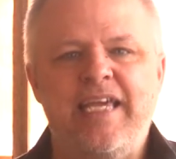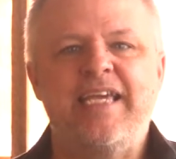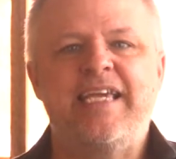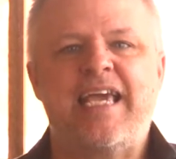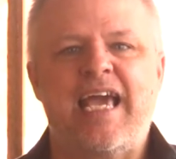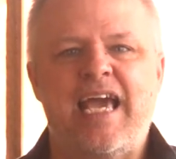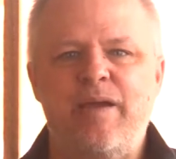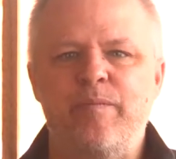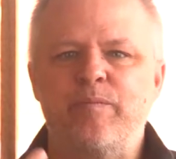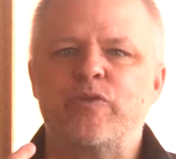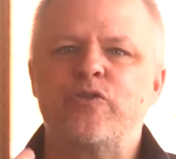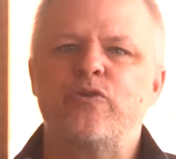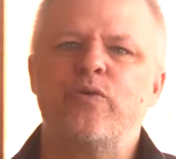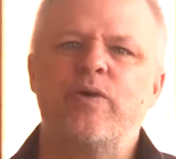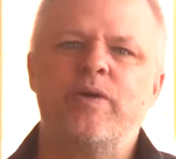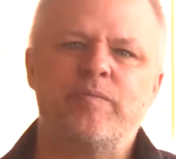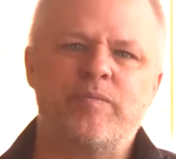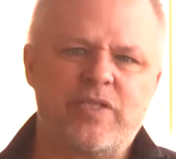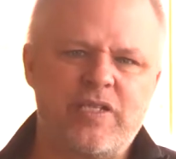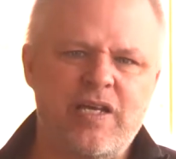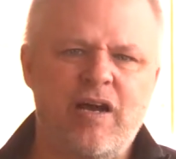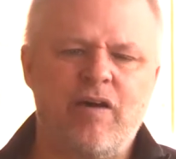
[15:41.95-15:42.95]
He came to
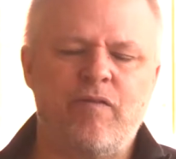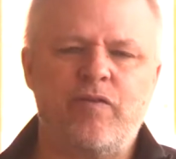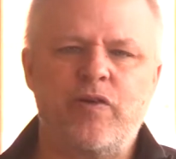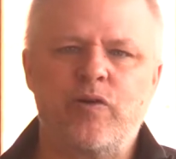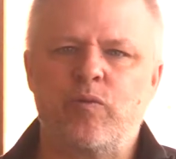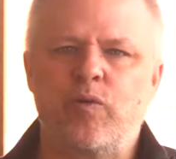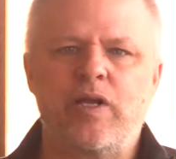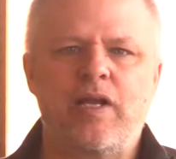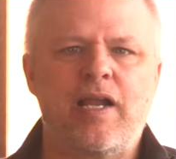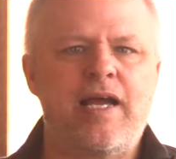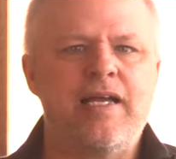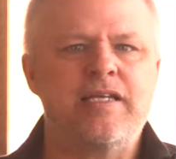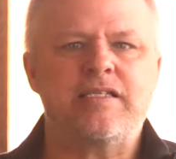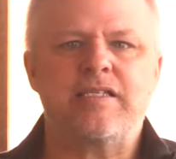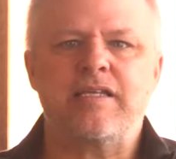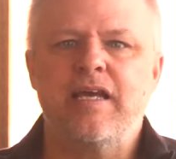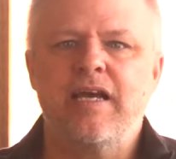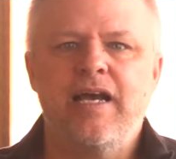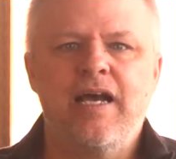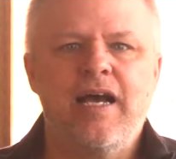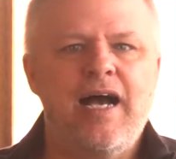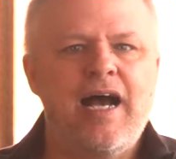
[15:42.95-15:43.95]
himself. He
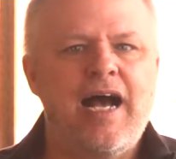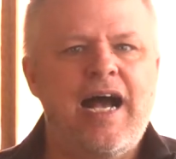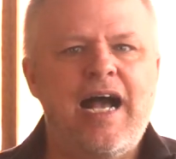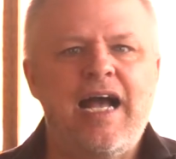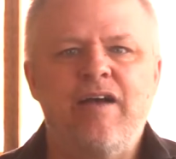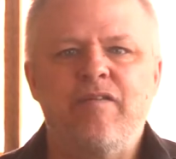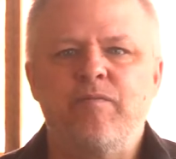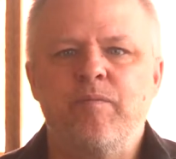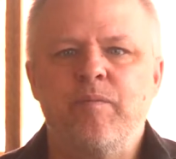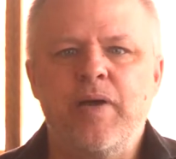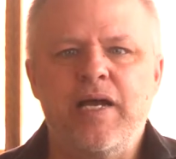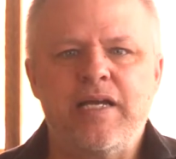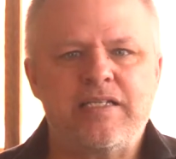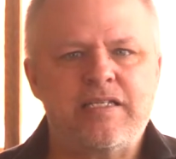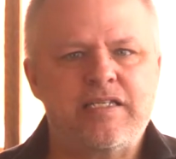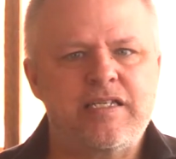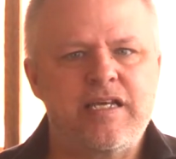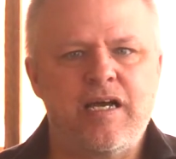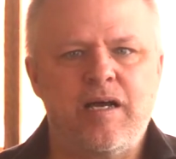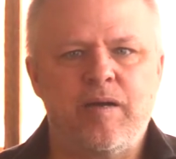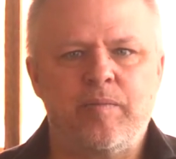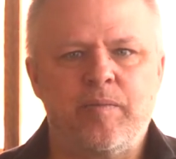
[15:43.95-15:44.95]
realized, I have
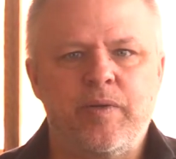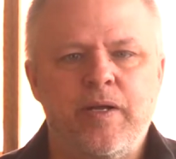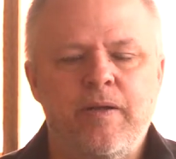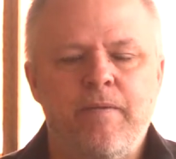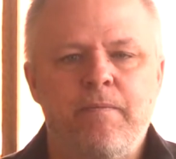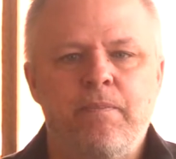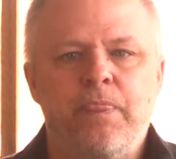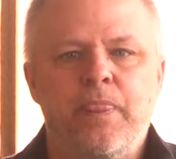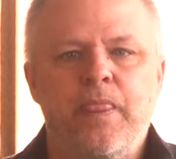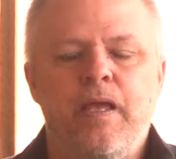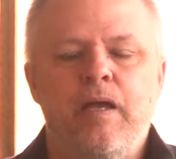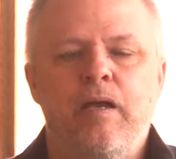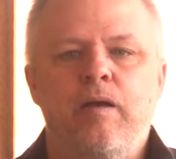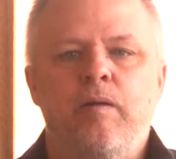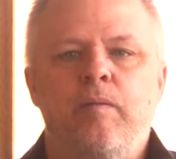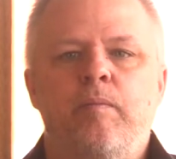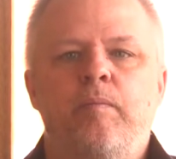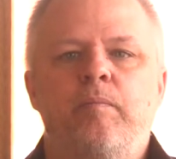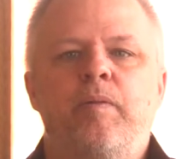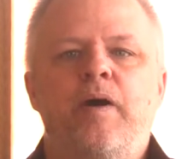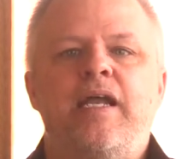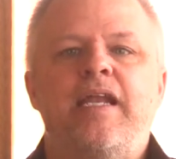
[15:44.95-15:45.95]
messed up,
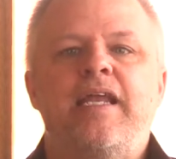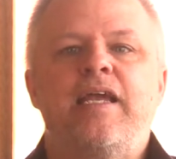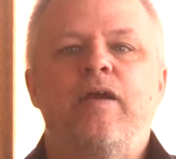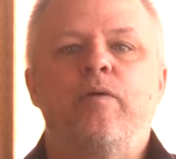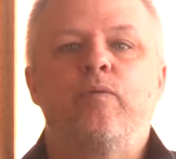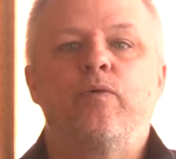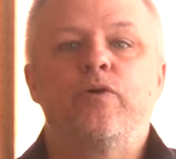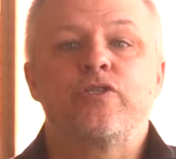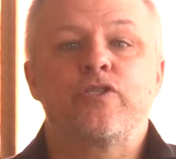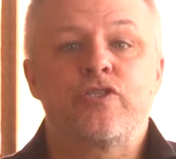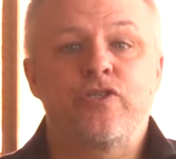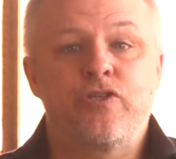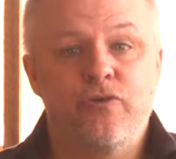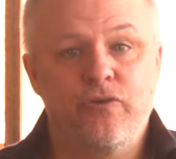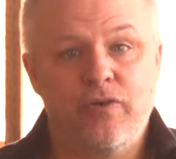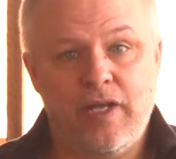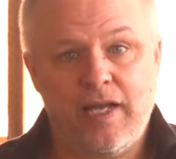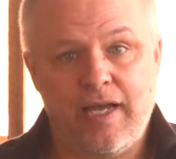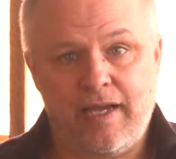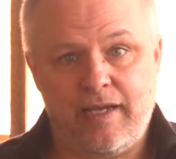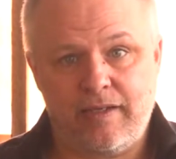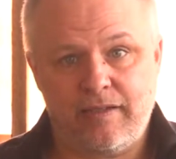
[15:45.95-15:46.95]
but it was
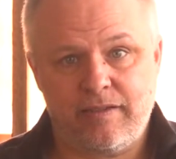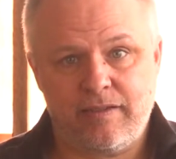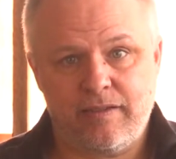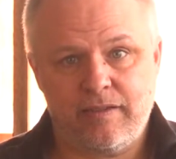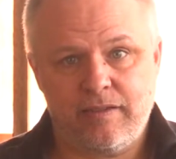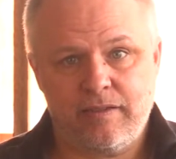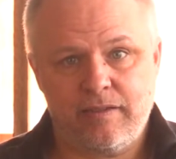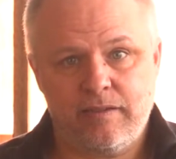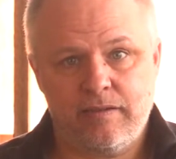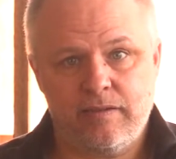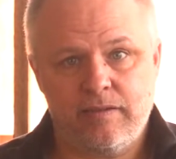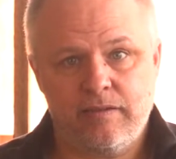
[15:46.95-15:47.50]
too late.